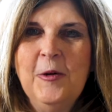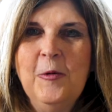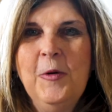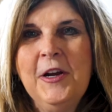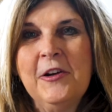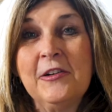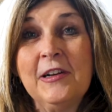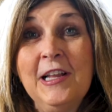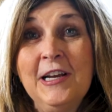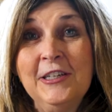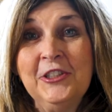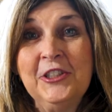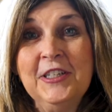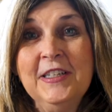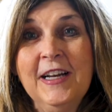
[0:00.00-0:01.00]
We are
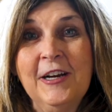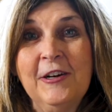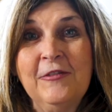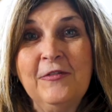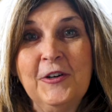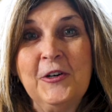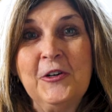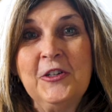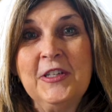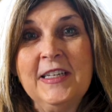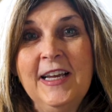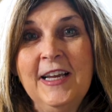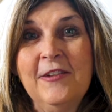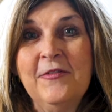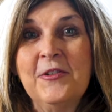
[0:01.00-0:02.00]
launching our
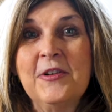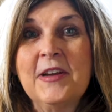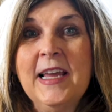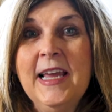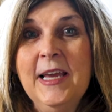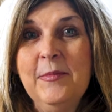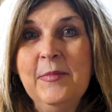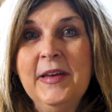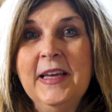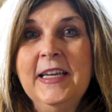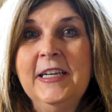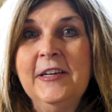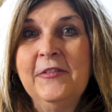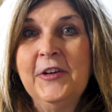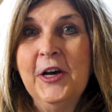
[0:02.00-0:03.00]
first ever
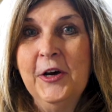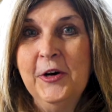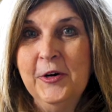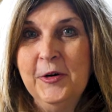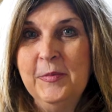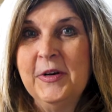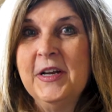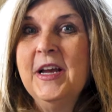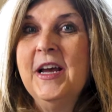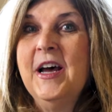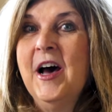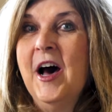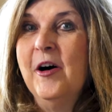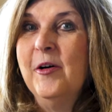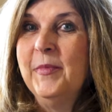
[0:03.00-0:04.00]
Campaign of Hope
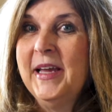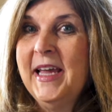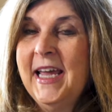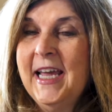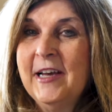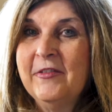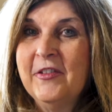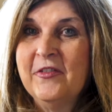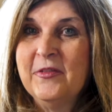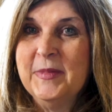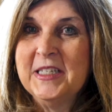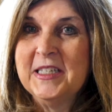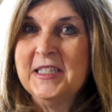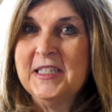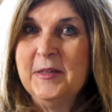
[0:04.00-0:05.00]
on behalf of
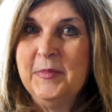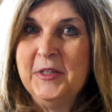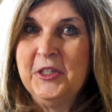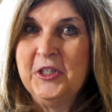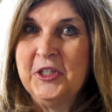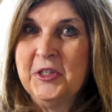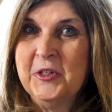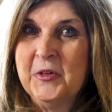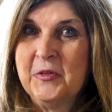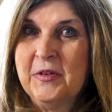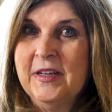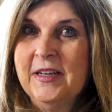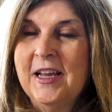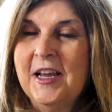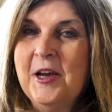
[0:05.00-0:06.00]
Mississippi's
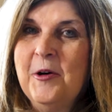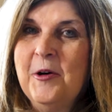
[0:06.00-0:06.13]
children.